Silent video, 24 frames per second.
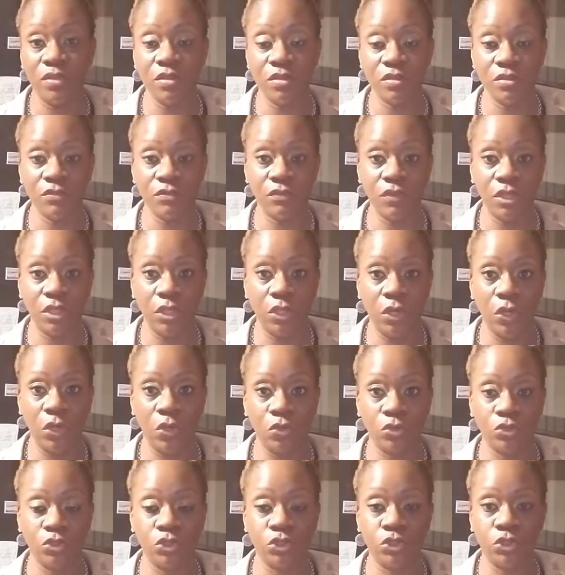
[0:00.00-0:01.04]
this video
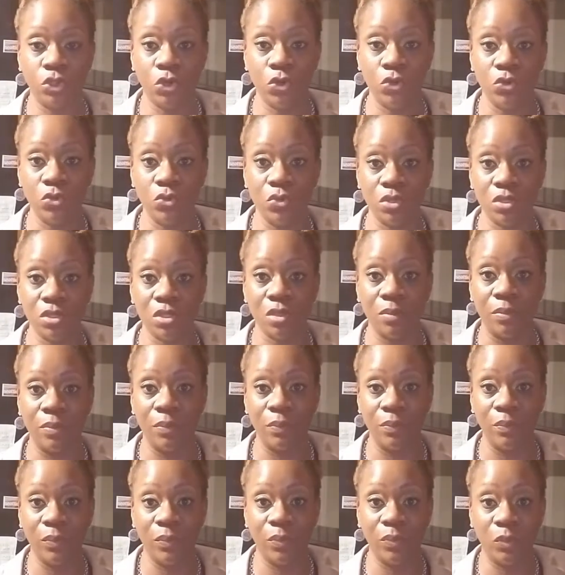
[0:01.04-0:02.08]
to show you
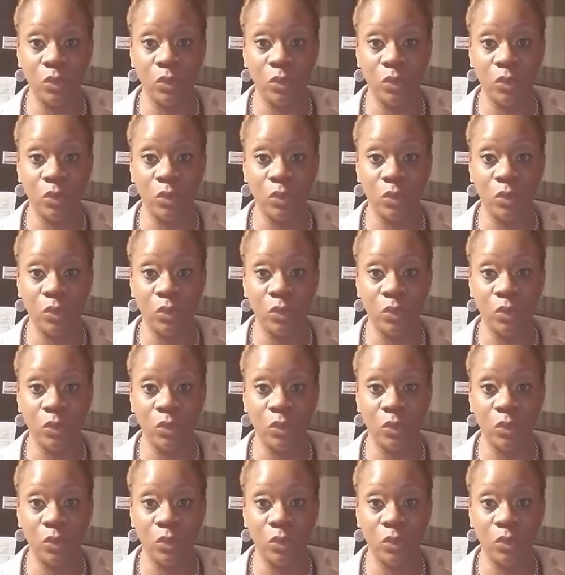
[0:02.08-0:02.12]
some